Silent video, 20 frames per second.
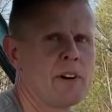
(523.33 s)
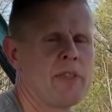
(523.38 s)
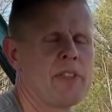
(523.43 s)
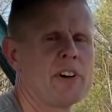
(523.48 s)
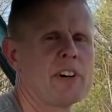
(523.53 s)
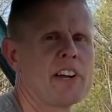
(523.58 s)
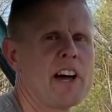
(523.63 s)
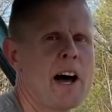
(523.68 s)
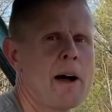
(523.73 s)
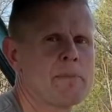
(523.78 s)

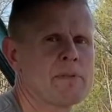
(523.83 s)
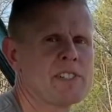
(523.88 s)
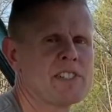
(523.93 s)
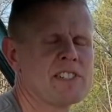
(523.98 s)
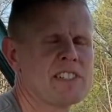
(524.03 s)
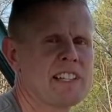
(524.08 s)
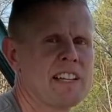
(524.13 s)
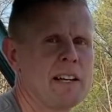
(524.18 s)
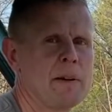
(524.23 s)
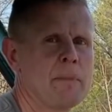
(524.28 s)
third option
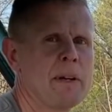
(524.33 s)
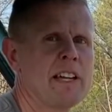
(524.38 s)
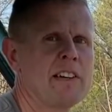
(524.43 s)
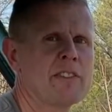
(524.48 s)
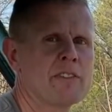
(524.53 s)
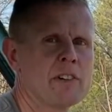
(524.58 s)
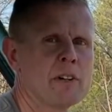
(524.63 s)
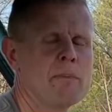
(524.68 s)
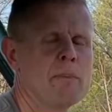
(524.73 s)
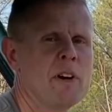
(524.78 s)
is going to be
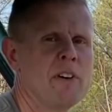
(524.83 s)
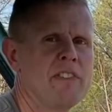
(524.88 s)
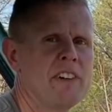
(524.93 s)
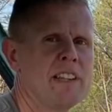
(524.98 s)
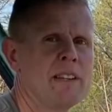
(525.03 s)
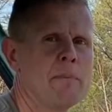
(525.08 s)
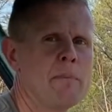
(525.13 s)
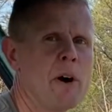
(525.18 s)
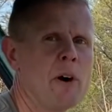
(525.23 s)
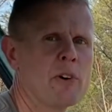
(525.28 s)
removing
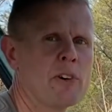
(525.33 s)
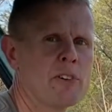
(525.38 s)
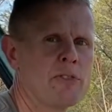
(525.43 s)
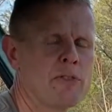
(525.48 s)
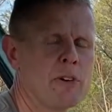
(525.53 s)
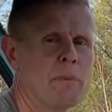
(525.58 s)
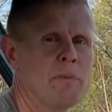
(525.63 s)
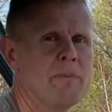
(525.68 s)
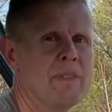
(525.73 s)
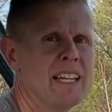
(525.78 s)
the motor
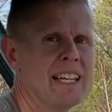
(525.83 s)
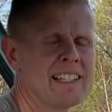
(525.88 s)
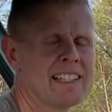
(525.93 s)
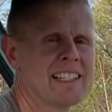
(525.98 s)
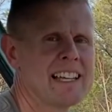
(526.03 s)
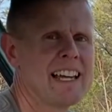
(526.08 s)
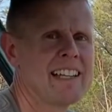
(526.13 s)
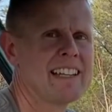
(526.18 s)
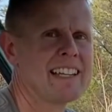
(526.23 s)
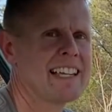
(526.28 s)
from
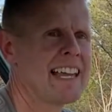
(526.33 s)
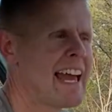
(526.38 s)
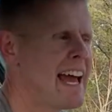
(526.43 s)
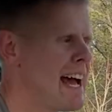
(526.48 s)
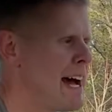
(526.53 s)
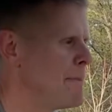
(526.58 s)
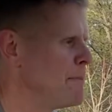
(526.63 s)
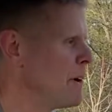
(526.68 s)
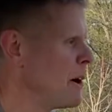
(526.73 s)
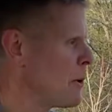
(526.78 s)
inside the
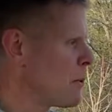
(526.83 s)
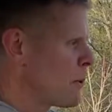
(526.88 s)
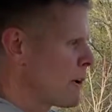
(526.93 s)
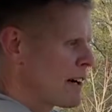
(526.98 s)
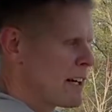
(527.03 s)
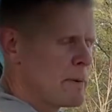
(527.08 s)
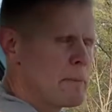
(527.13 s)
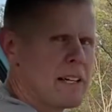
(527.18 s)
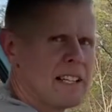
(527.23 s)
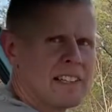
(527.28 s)
cab. We're
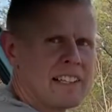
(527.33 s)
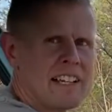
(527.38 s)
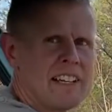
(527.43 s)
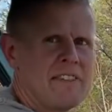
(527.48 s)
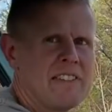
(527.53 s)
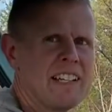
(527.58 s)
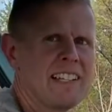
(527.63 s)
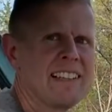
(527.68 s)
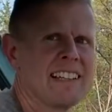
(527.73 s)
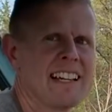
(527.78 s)
going to be
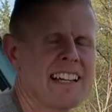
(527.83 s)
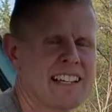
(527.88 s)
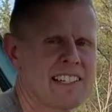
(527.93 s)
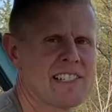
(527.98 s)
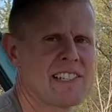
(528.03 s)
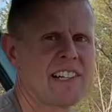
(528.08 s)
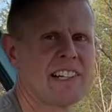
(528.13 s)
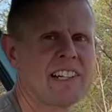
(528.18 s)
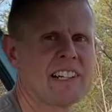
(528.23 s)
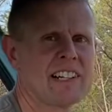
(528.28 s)
leaving the
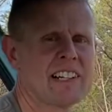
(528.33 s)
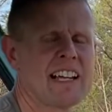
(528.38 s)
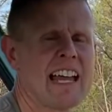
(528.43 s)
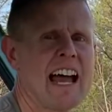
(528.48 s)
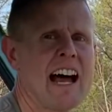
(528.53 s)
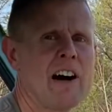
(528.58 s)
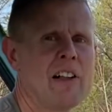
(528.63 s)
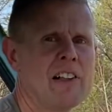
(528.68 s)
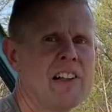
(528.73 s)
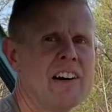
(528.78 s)
exterior
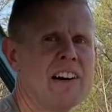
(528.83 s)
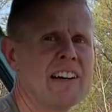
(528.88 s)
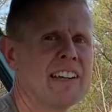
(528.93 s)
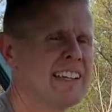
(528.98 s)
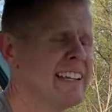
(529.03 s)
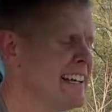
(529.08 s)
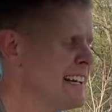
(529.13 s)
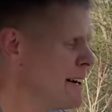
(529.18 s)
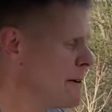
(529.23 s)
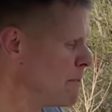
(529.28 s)
cowl
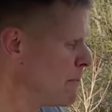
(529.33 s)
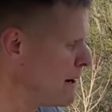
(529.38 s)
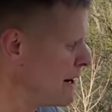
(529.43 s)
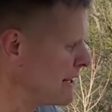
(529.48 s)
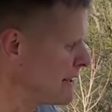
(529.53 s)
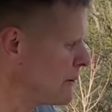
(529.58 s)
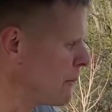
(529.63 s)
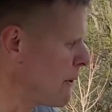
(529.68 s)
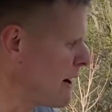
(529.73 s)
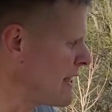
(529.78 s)
on,
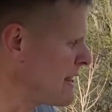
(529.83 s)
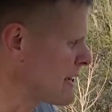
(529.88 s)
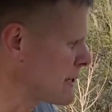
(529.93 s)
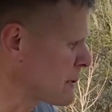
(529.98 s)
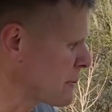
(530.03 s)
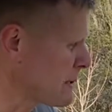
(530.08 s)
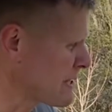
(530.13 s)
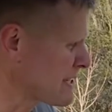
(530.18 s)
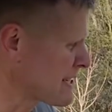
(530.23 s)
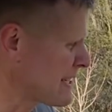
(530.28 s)
but the way this
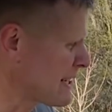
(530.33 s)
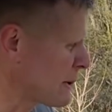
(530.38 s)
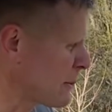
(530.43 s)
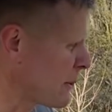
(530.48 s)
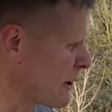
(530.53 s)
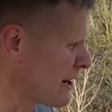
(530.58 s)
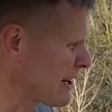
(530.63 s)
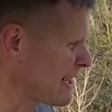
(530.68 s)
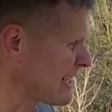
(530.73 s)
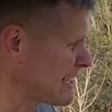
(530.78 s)
one's going to
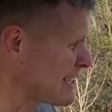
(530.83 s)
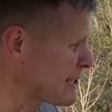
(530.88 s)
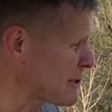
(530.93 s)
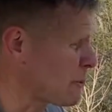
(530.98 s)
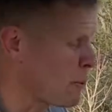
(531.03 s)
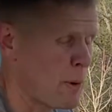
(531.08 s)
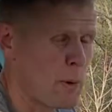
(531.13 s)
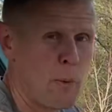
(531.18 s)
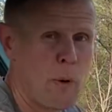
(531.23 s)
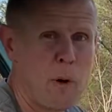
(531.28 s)
work is
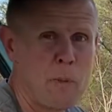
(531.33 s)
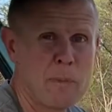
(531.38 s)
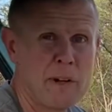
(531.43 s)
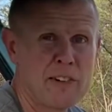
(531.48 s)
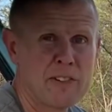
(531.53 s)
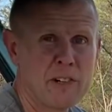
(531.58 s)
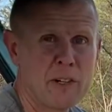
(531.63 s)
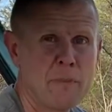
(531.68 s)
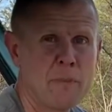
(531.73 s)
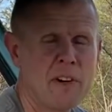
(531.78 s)
we won't be
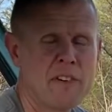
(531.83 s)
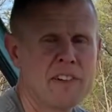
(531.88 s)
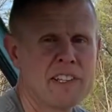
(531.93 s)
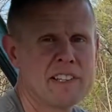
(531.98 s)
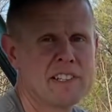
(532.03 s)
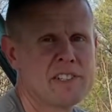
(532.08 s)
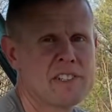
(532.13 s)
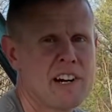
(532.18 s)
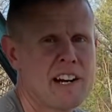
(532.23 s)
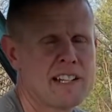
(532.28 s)
removing
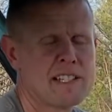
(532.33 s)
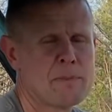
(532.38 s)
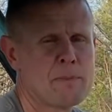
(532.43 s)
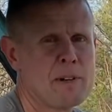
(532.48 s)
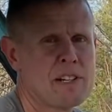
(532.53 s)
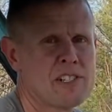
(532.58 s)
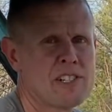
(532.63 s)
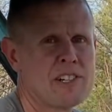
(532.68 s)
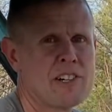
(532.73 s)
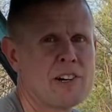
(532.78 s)
the
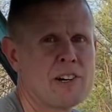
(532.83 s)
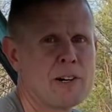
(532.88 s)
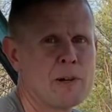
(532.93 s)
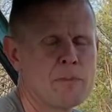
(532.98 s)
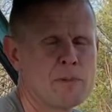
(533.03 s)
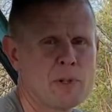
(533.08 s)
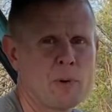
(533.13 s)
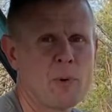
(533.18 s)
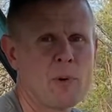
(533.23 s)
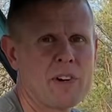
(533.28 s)
transmission
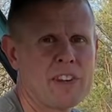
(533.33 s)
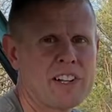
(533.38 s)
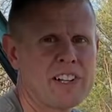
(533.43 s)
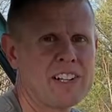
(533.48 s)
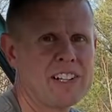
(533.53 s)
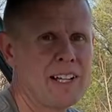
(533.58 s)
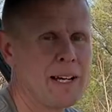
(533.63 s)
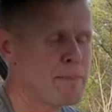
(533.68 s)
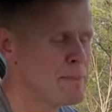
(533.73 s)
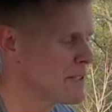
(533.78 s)
arms or the
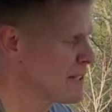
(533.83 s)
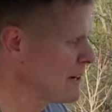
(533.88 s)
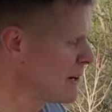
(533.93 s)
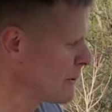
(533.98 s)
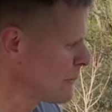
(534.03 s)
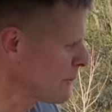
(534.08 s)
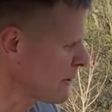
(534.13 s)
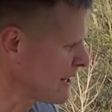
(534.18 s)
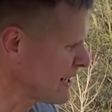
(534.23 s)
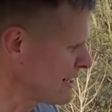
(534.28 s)
clips.
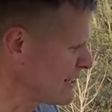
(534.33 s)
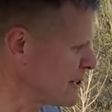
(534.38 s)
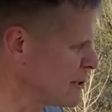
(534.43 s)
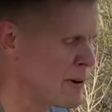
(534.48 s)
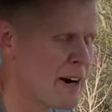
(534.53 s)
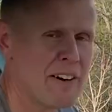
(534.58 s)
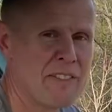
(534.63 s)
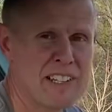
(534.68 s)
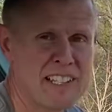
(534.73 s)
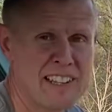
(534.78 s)
We're going to do
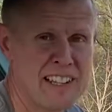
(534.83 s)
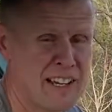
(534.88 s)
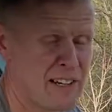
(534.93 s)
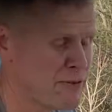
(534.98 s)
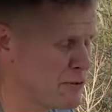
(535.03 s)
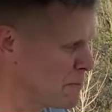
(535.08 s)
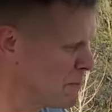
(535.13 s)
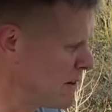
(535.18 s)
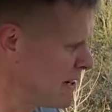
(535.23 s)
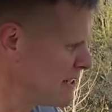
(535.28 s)
everything
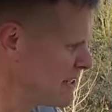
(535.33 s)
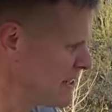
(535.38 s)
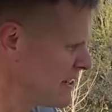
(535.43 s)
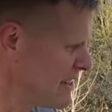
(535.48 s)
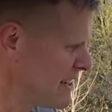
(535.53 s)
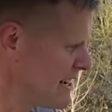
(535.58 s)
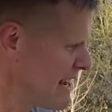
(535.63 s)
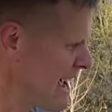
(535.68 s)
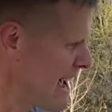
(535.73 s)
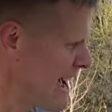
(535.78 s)
from under
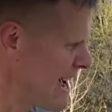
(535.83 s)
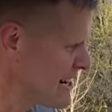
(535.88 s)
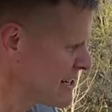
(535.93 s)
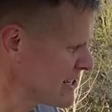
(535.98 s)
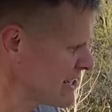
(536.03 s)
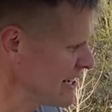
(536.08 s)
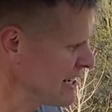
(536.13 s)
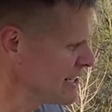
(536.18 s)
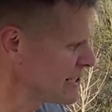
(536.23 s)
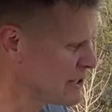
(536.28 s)
the
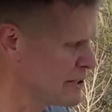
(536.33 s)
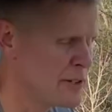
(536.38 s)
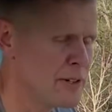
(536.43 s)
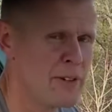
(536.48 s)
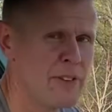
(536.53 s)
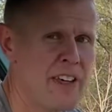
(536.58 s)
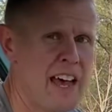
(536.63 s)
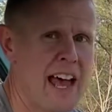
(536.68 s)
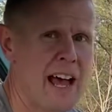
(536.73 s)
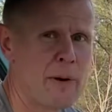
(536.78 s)
dash. To
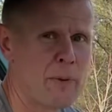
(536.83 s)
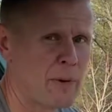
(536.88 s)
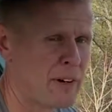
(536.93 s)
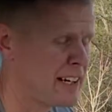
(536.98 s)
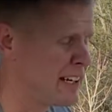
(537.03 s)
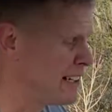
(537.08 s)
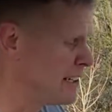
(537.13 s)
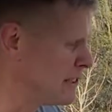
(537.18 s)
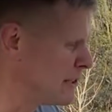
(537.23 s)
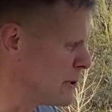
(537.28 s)
do that, we're
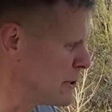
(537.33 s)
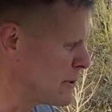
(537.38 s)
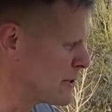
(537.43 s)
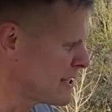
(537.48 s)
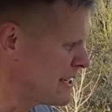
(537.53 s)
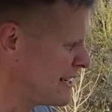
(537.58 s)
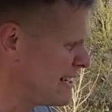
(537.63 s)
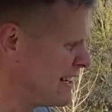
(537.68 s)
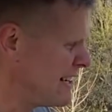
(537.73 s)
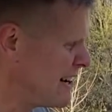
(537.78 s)
going to
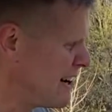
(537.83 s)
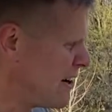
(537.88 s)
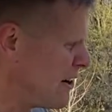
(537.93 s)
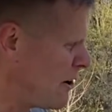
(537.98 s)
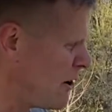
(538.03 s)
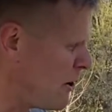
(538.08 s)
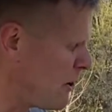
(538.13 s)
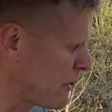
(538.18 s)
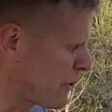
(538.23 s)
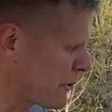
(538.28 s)
loosen
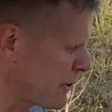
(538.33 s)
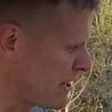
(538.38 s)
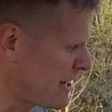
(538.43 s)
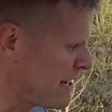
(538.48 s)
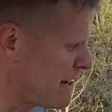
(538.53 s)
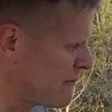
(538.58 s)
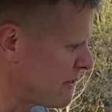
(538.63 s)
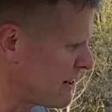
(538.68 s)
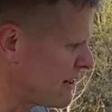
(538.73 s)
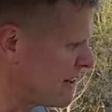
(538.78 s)
all three
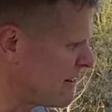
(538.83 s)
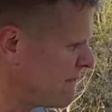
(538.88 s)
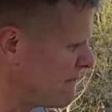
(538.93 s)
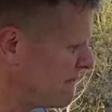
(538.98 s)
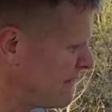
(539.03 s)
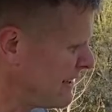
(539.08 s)
of our